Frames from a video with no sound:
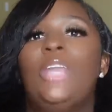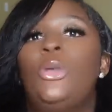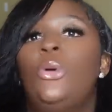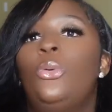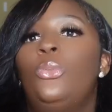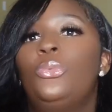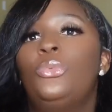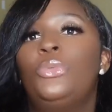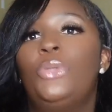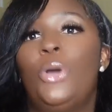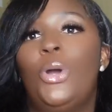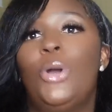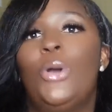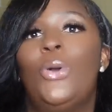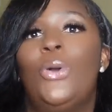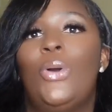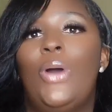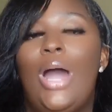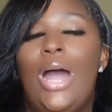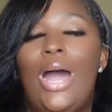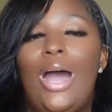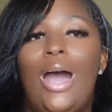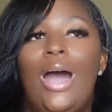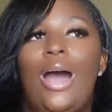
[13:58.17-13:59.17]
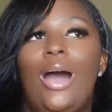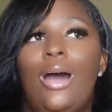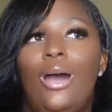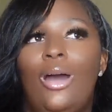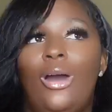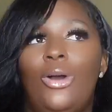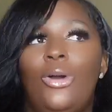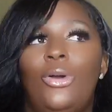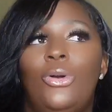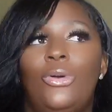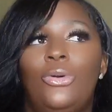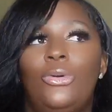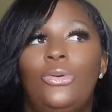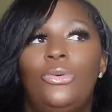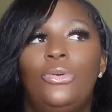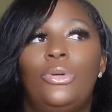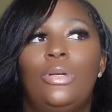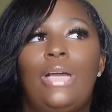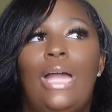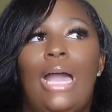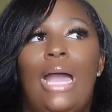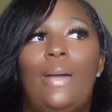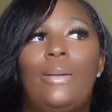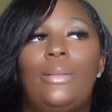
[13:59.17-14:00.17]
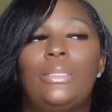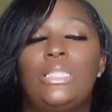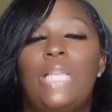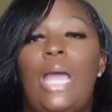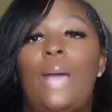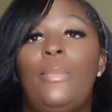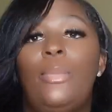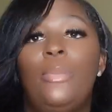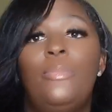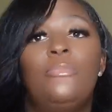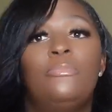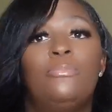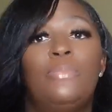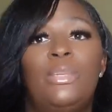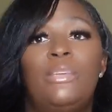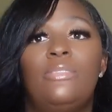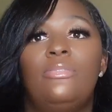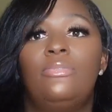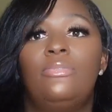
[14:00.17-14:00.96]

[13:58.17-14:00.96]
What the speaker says: don't know how, I'm gonna be